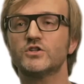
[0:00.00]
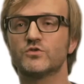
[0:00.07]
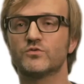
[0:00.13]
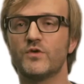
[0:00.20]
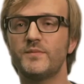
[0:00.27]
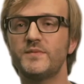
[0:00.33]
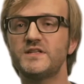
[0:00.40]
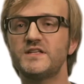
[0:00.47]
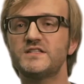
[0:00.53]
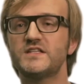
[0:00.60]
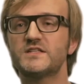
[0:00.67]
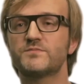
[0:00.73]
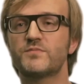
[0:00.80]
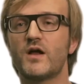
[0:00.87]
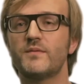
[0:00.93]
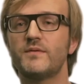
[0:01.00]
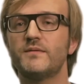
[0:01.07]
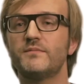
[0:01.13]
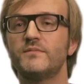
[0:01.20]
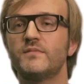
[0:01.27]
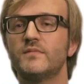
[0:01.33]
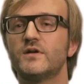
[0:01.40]
To remedy this
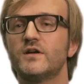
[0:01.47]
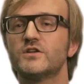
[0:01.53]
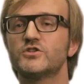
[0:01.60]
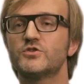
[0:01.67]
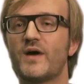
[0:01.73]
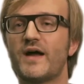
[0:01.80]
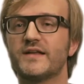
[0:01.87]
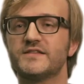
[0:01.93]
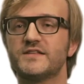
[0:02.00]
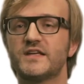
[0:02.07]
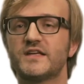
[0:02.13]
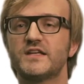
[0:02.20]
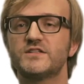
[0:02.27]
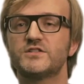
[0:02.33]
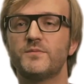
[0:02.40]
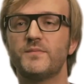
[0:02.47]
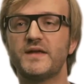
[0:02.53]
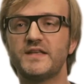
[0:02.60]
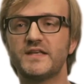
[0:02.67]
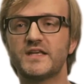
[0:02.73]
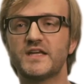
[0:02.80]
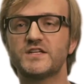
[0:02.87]
problem, try taking the
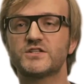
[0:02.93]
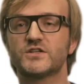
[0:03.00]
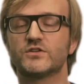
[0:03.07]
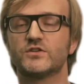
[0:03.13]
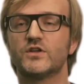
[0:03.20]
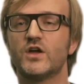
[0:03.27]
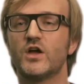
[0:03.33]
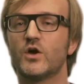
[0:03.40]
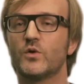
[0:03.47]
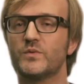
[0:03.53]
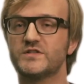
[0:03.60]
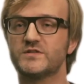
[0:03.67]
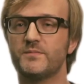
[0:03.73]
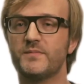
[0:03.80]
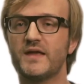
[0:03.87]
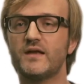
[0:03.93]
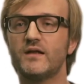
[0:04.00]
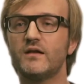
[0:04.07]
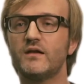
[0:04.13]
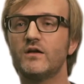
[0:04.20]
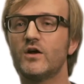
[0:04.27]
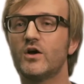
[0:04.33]
medication with a
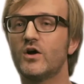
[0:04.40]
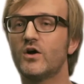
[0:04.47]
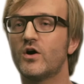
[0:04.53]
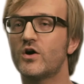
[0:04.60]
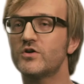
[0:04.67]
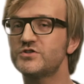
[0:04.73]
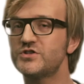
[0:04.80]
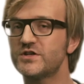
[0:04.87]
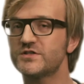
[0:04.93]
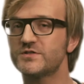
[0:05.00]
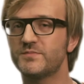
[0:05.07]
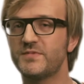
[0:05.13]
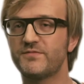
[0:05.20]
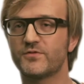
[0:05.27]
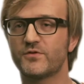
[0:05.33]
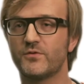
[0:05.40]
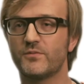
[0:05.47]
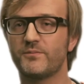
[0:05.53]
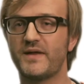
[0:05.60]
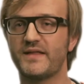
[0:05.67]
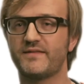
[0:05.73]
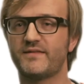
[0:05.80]
meal or just before
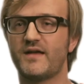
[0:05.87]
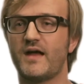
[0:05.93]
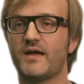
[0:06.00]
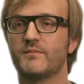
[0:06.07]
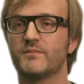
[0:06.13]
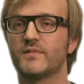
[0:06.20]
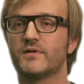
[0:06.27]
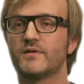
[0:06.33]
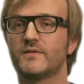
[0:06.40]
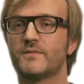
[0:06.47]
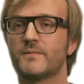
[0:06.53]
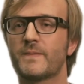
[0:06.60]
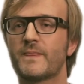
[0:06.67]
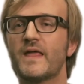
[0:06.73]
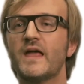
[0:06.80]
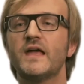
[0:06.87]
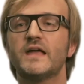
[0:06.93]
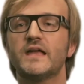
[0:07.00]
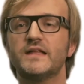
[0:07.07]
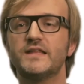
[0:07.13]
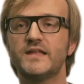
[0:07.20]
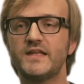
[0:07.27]
bedtime.
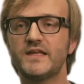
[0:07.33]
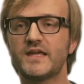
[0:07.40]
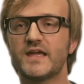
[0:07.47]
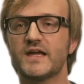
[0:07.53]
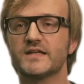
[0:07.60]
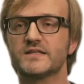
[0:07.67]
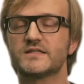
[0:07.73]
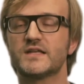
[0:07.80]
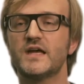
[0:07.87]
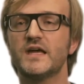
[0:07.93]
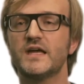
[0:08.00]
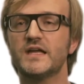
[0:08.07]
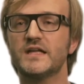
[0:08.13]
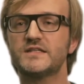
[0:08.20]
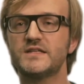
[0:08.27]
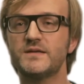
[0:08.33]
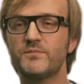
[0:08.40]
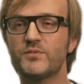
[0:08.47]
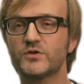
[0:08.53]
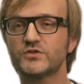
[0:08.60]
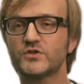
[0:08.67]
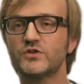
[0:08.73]
In any case, it's
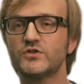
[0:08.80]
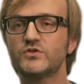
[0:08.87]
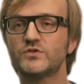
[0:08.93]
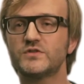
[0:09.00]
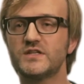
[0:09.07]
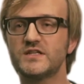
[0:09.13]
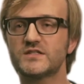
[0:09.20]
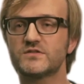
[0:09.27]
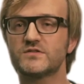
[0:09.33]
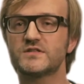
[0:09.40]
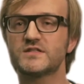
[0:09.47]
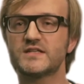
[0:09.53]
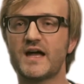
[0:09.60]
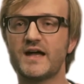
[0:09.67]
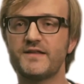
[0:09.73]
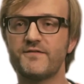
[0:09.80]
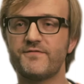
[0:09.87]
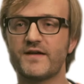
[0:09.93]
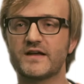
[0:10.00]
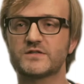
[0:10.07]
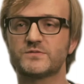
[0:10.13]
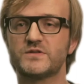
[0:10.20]
important to discuss side
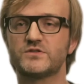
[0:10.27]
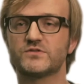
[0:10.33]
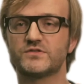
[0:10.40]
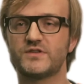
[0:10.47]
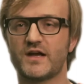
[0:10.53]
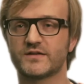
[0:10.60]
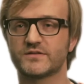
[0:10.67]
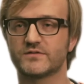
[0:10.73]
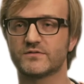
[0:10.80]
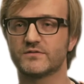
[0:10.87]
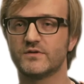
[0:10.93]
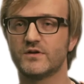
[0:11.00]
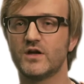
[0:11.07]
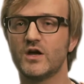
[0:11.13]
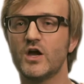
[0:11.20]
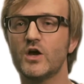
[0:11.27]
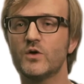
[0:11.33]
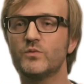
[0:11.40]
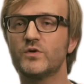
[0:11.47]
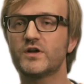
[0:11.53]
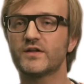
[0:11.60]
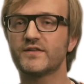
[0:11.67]
effects with your doctor
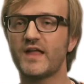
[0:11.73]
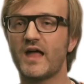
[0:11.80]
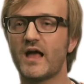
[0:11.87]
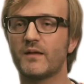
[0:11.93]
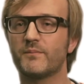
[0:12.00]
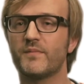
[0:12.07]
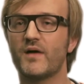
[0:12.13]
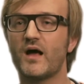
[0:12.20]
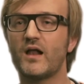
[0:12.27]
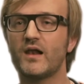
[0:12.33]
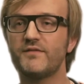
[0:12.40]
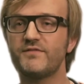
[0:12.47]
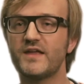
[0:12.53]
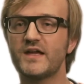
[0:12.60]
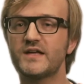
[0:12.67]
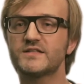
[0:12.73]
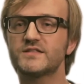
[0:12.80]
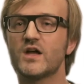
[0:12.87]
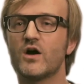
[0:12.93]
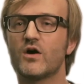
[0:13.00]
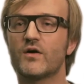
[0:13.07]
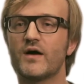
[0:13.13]
who can help
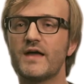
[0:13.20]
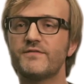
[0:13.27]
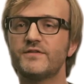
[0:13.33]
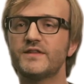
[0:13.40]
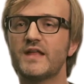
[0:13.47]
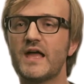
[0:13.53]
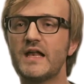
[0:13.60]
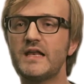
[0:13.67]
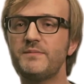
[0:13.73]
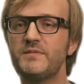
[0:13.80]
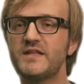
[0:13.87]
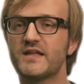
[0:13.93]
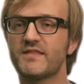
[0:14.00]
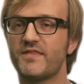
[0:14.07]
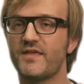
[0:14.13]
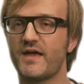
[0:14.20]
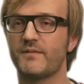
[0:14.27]
alleviate or even eliminate